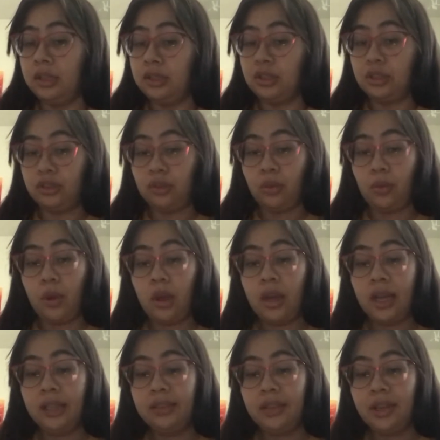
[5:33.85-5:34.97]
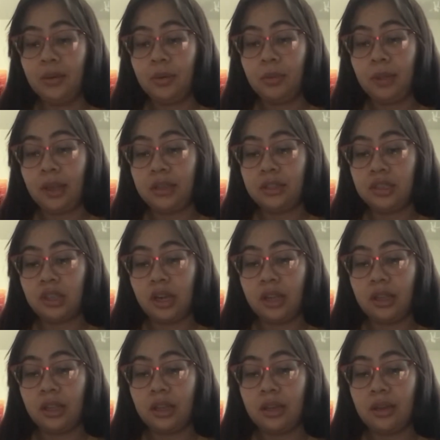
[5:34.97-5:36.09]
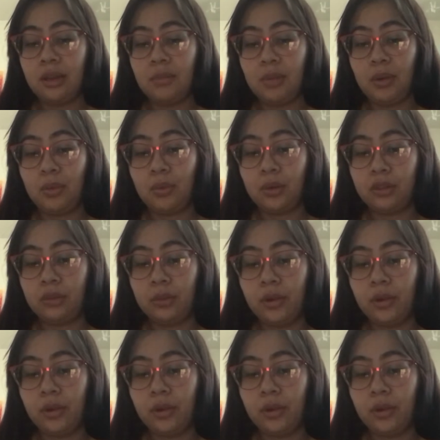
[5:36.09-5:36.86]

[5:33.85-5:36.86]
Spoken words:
"Just the wrong idea," replied Charlotte. "Couldn't be worse.